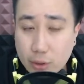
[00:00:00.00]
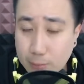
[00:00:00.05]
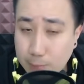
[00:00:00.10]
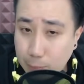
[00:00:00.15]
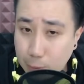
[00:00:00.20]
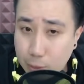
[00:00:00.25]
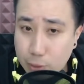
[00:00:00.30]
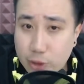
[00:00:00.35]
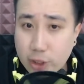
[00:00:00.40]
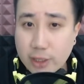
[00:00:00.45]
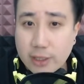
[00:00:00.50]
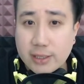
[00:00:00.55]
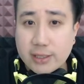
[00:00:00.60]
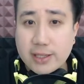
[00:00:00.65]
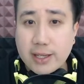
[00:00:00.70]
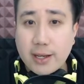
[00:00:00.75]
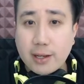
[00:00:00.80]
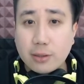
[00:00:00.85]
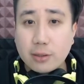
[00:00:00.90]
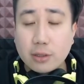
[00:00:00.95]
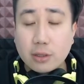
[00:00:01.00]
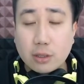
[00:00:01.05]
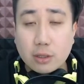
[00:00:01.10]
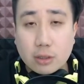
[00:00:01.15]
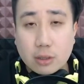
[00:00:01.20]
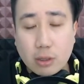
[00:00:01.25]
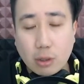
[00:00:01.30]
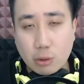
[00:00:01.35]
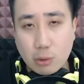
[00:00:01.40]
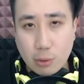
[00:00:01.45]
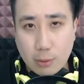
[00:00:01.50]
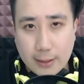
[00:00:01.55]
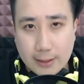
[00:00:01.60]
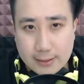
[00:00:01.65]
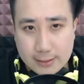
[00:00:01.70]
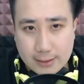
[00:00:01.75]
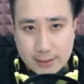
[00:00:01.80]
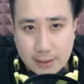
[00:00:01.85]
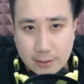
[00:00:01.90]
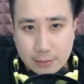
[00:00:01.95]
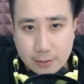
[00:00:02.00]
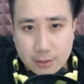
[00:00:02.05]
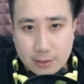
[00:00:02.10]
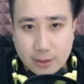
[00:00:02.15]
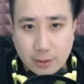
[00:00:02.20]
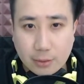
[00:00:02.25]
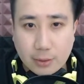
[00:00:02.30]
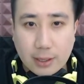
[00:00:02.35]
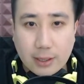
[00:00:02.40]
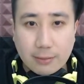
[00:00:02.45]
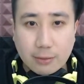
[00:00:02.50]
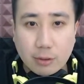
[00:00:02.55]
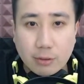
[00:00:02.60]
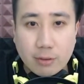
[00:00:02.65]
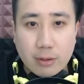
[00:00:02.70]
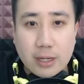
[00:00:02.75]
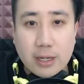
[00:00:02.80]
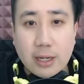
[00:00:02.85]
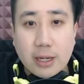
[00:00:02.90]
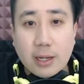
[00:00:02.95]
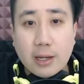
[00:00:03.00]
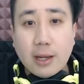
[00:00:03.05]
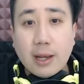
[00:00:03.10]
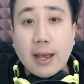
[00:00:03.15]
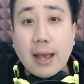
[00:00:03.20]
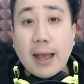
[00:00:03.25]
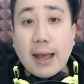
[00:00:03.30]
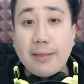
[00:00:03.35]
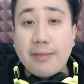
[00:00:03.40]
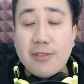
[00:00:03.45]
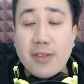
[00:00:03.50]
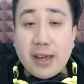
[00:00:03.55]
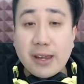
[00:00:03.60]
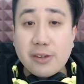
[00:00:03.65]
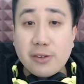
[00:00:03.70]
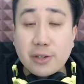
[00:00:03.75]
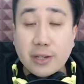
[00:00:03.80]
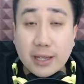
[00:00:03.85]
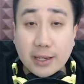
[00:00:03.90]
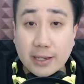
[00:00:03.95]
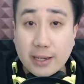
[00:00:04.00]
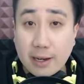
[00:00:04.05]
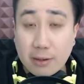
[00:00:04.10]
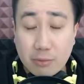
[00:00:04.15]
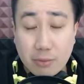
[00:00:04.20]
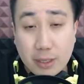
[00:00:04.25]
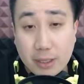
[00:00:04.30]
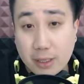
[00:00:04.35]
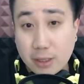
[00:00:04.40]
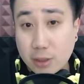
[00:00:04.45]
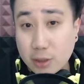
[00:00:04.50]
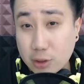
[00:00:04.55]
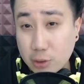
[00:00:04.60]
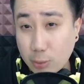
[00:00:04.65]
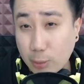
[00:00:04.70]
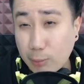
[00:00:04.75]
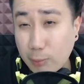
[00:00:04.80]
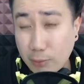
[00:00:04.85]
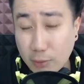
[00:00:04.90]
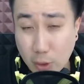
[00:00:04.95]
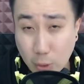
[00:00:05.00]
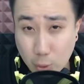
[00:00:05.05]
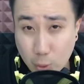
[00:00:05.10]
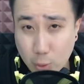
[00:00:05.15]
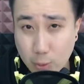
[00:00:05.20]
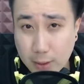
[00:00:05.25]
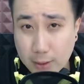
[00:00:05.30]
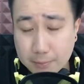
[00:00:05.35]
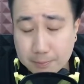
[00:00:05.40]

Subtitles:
Bujin is out, Gokua is out. So you have 3, and then you can get ready to swing with Gokua.